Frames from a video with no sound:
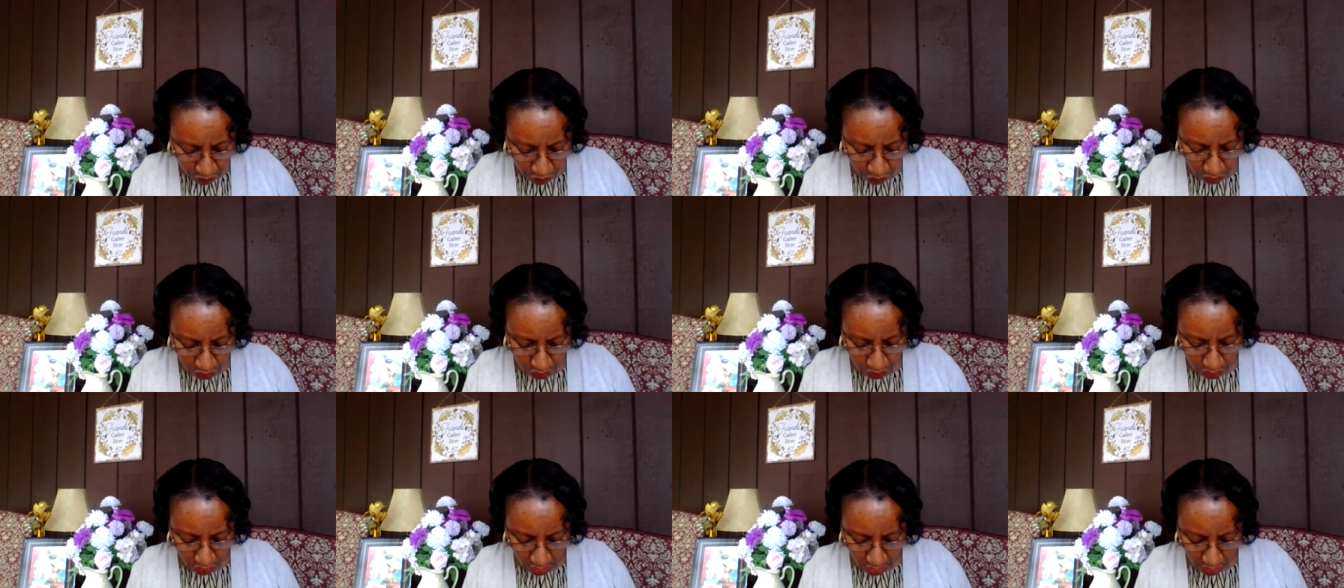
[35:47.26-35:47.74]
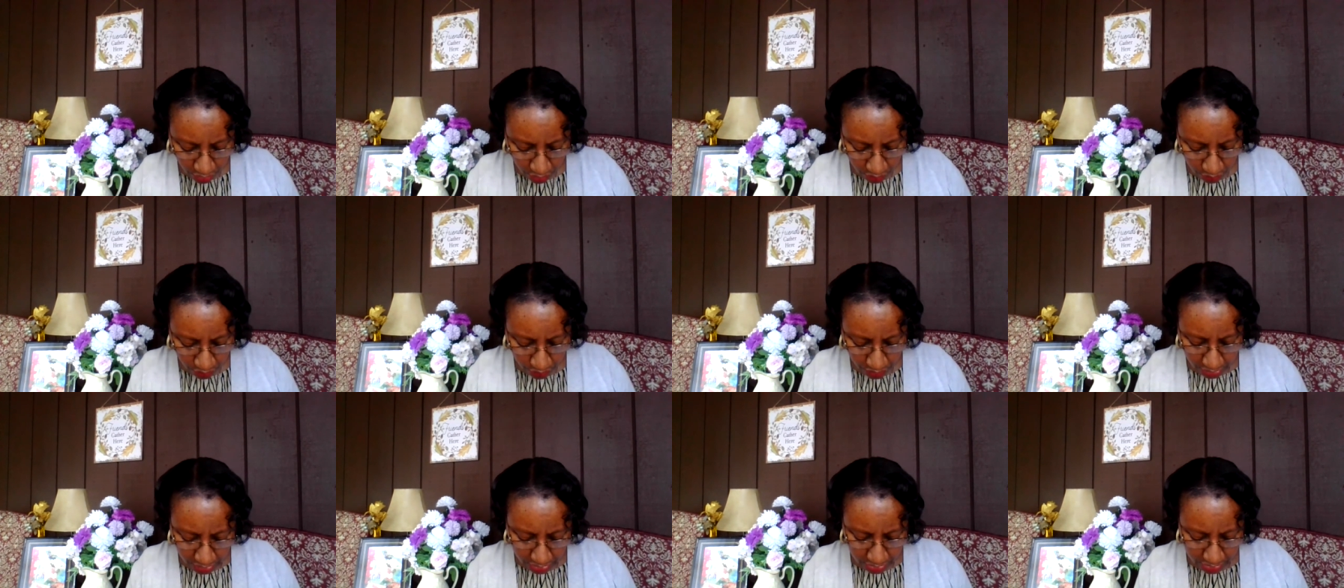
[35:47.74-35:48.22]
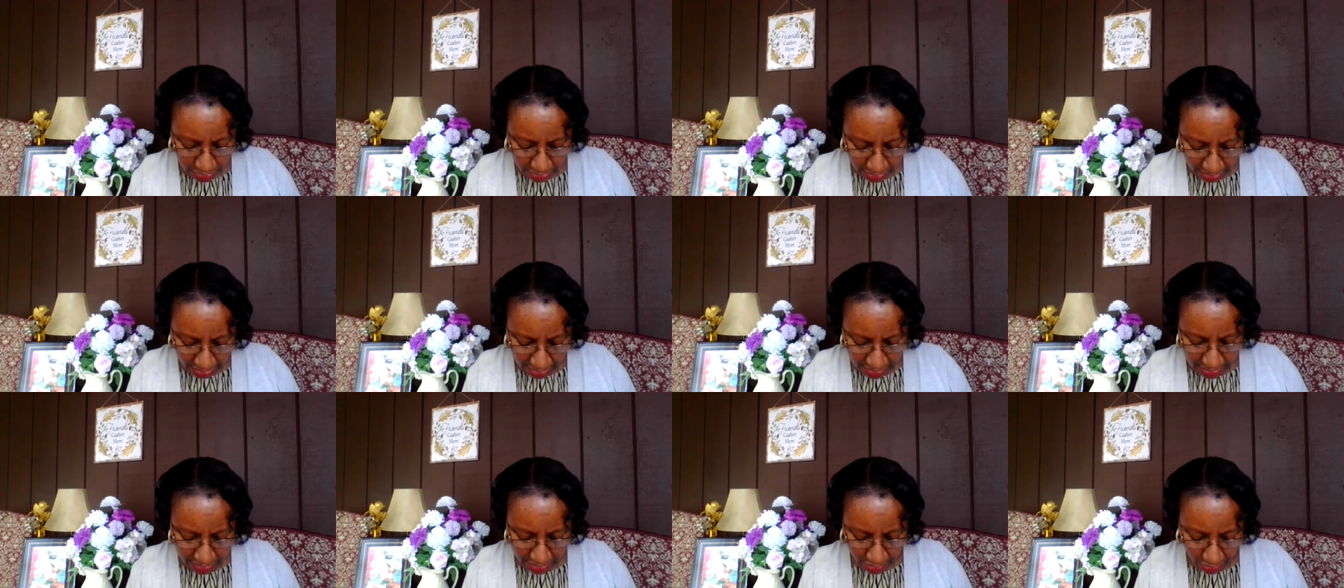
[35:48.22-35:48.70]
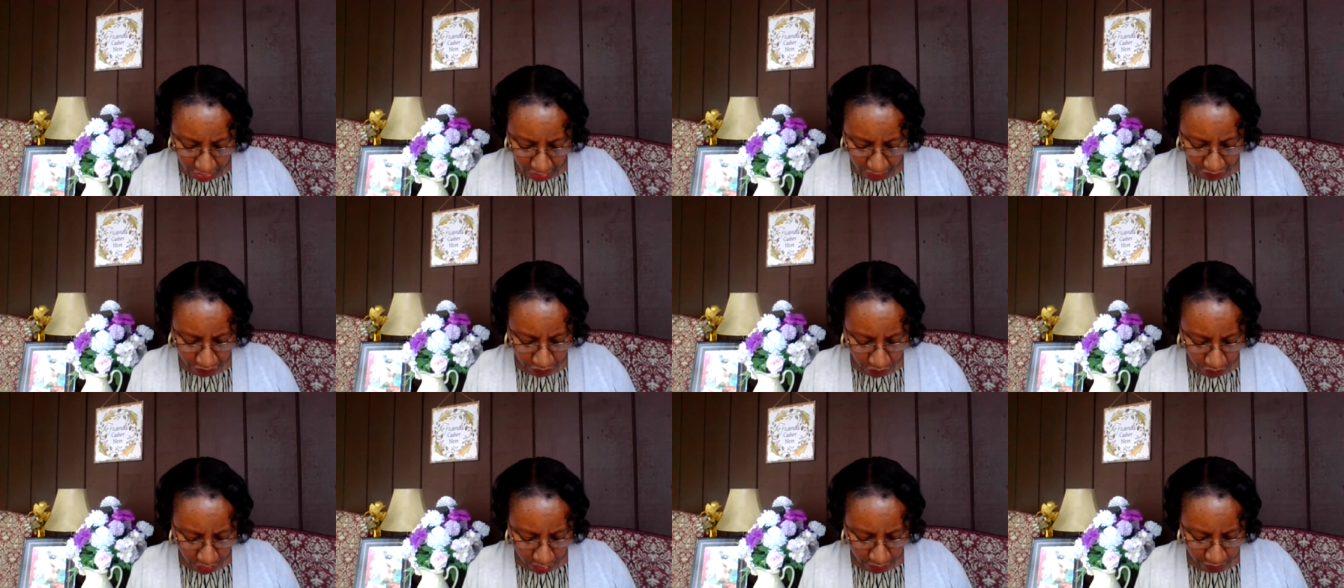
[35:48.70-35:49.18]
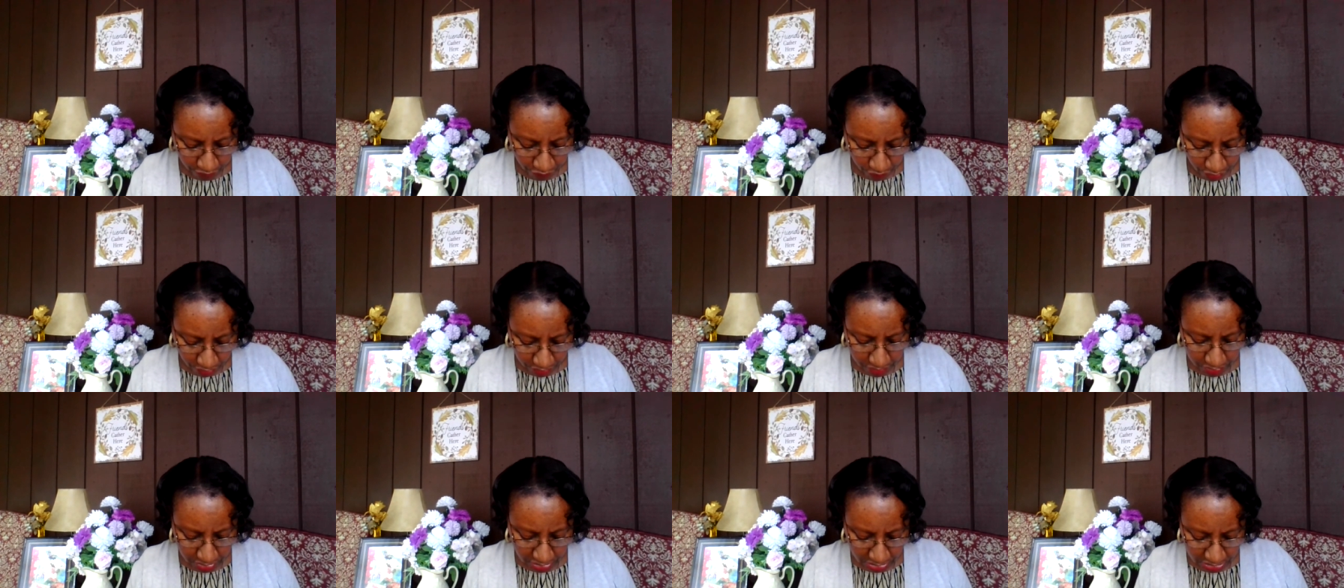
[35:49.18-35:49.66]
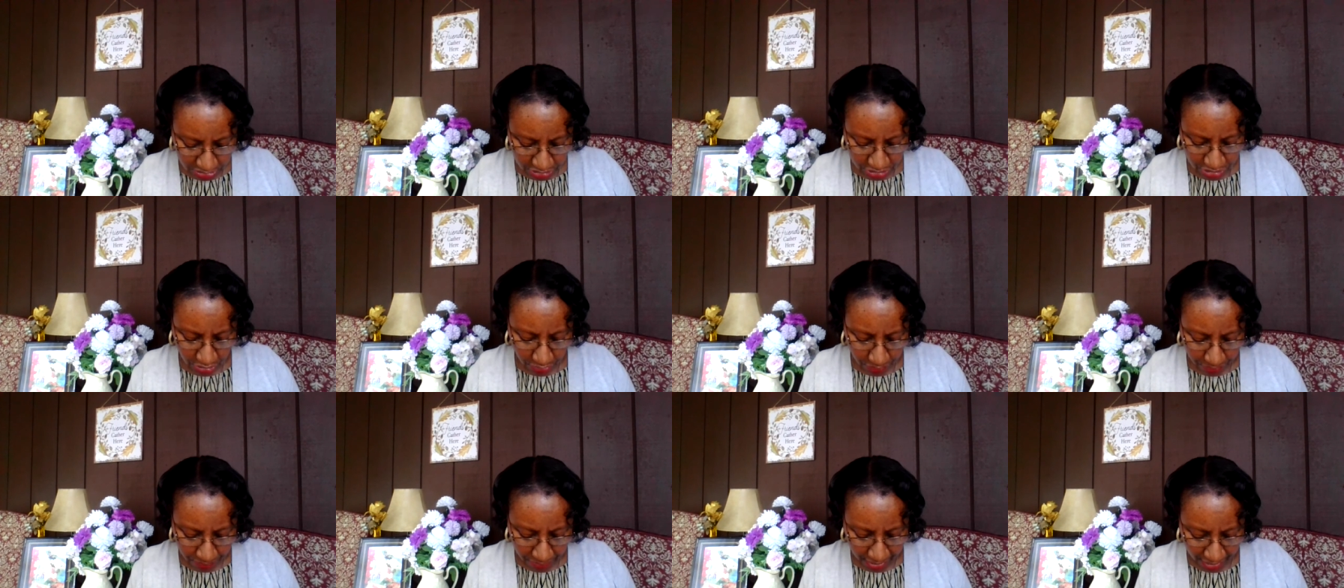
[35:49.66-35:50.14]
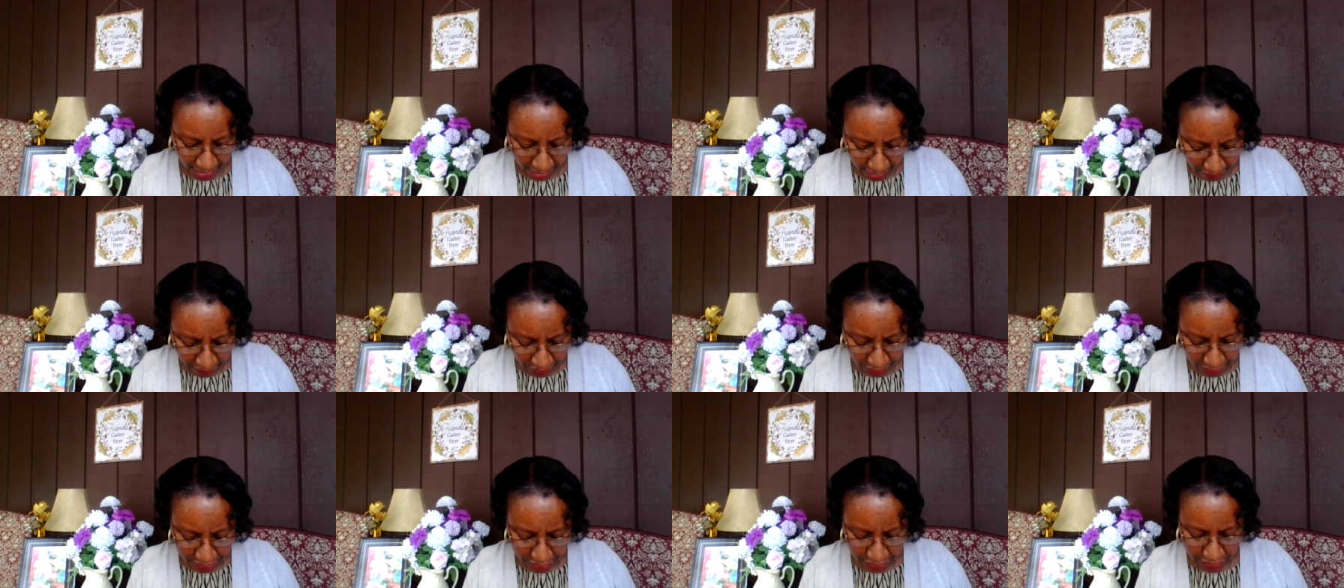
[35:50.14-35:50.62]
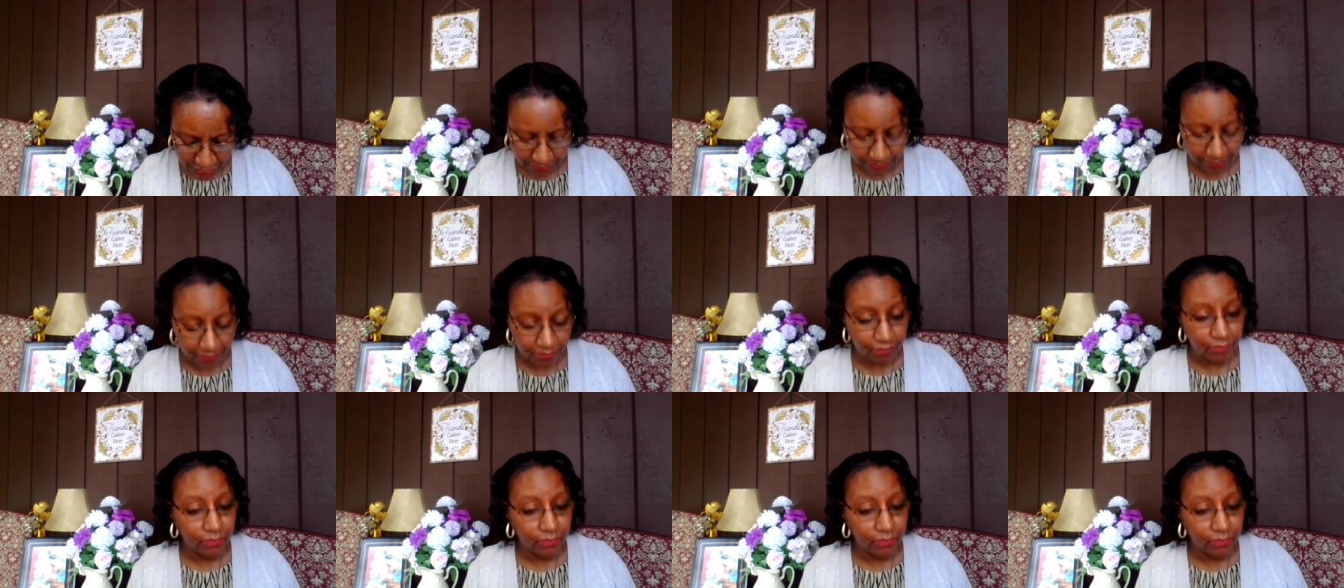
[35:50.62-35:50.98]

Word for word: For lo, they that are far from thee shall perish.